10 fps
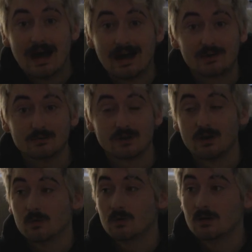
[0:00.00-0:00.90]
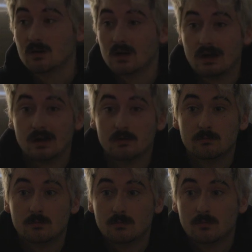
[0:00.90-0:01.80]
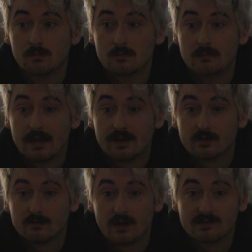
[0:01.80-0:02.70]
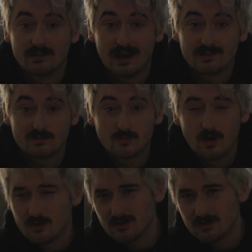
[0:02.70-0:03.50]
I don't know. And her friends in high school